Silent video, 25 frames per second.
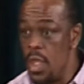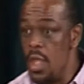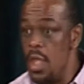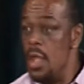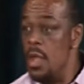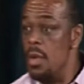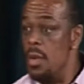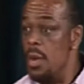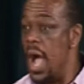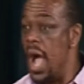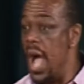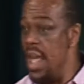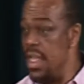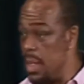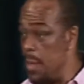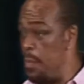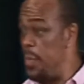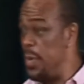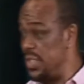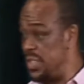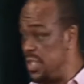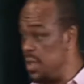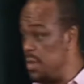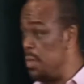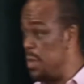The other
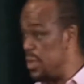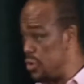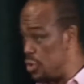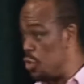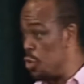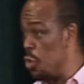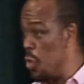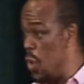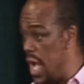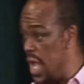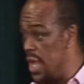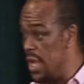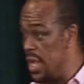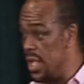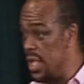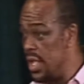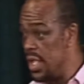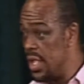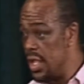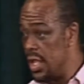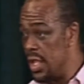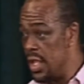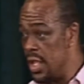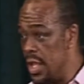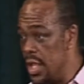person must do what?
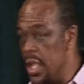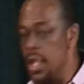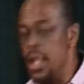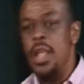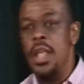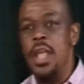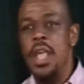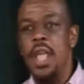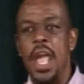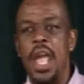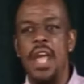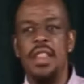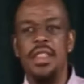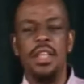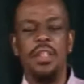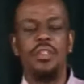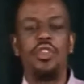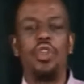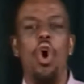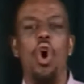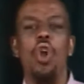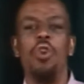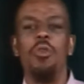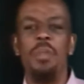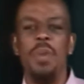And this
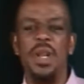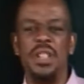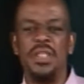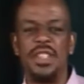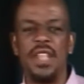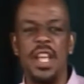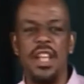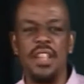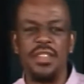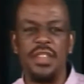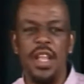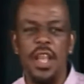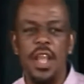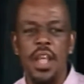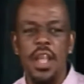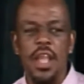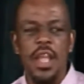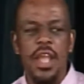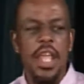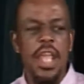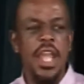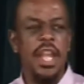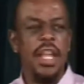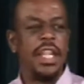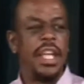old man says,
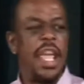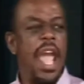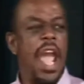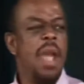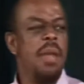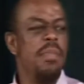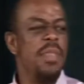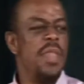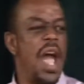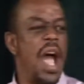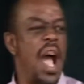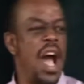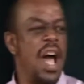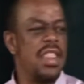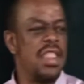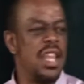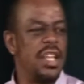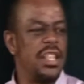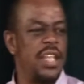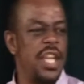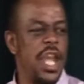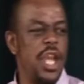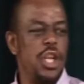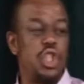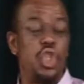it came the other
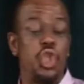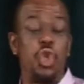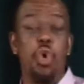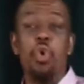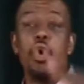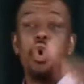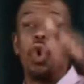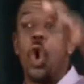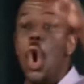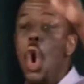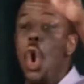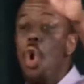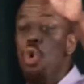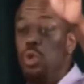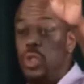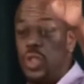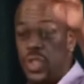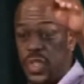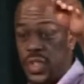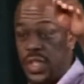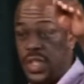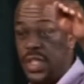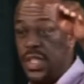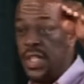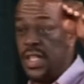day, 2
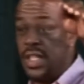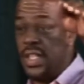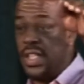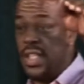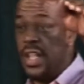goats